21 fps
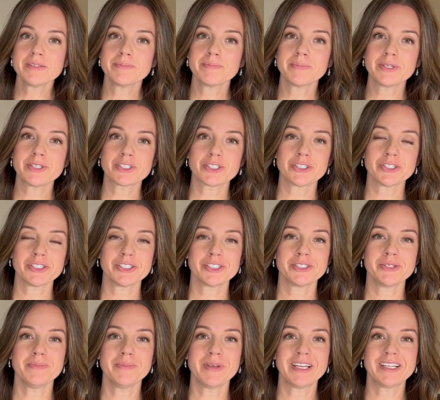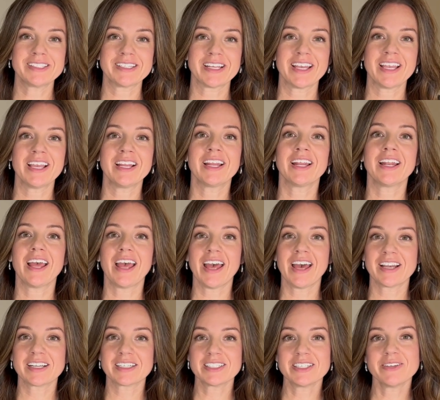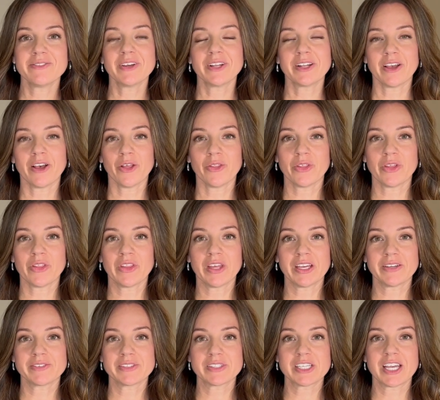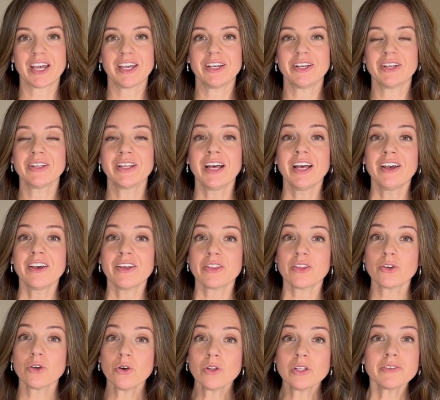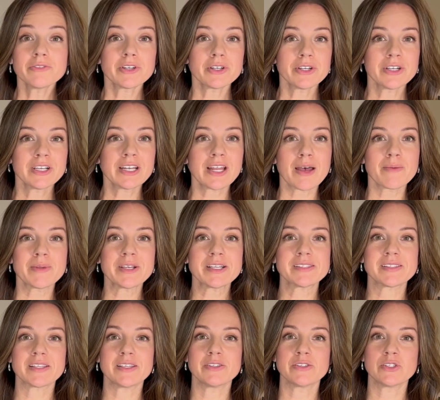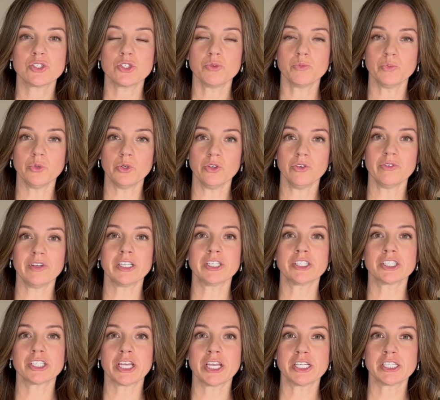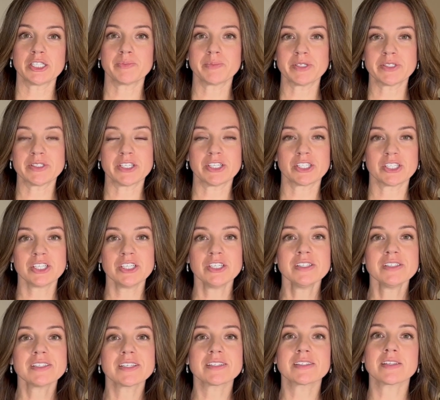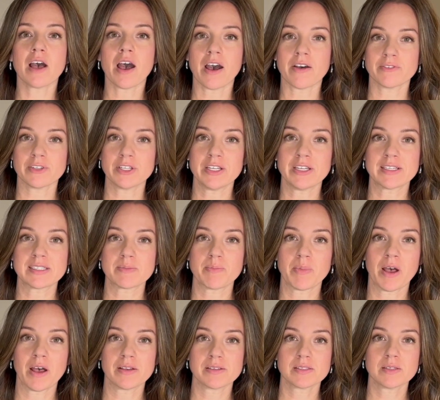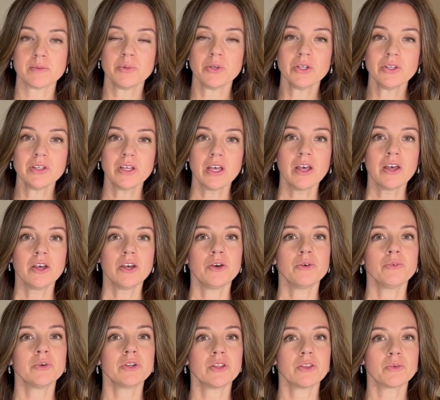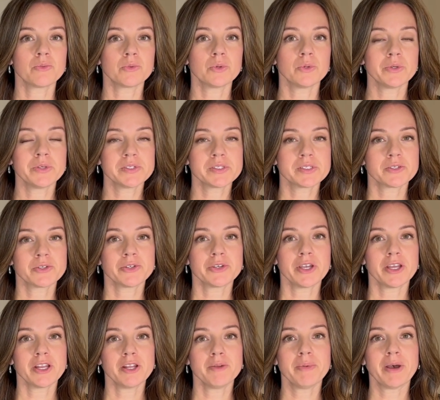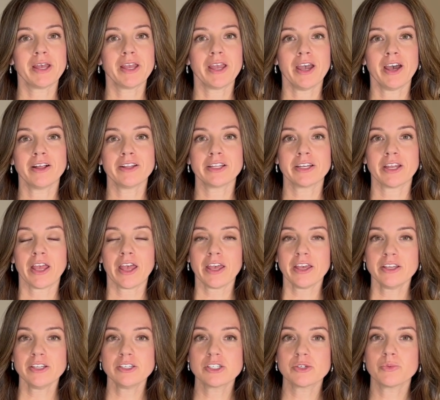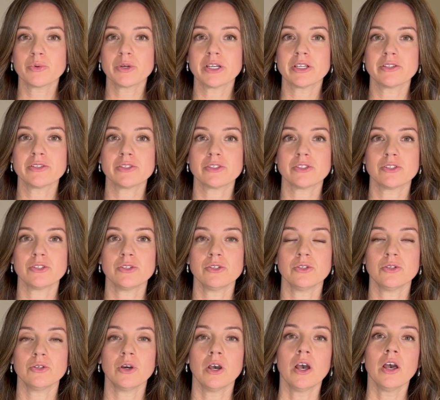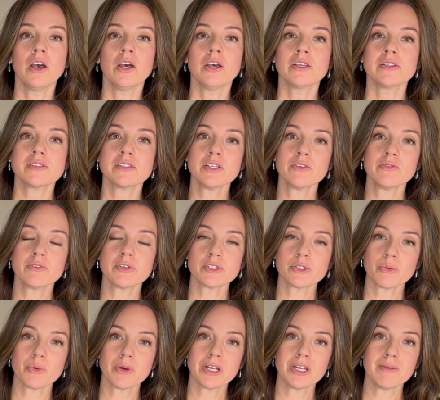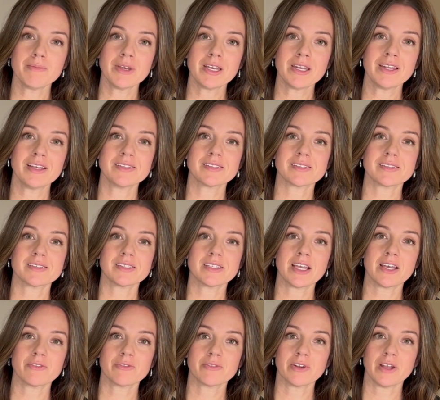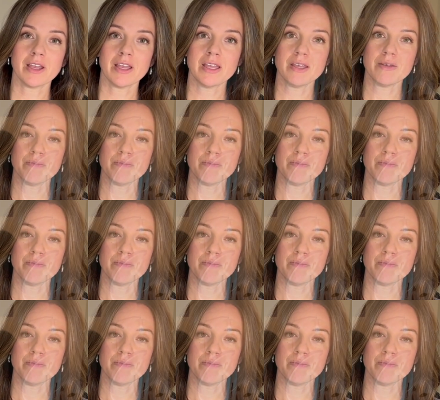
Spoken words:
be sure to maintain an active and healthy lifestyle. The goal of ergonomics is to move and change positions as often as possible. One of the rules created by Alan Hedge was to sit for 20 minutes, stand for 8